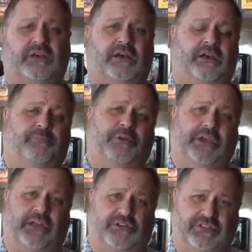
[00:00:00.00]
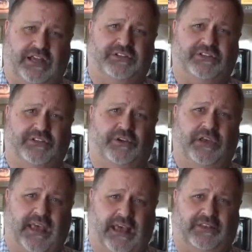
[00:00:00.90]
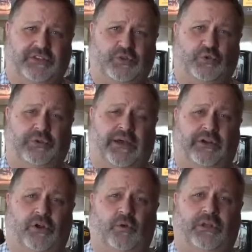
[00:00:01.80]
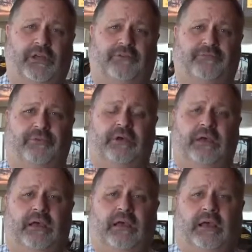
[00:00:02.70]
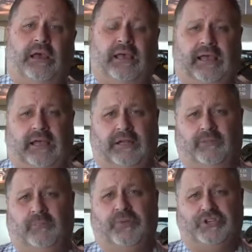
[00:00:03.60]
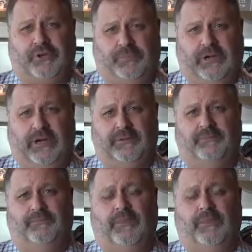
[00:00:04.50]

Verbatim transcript: In particular, St. Cecilia Catholic School down in Oak Cliff and Bishop Dunn.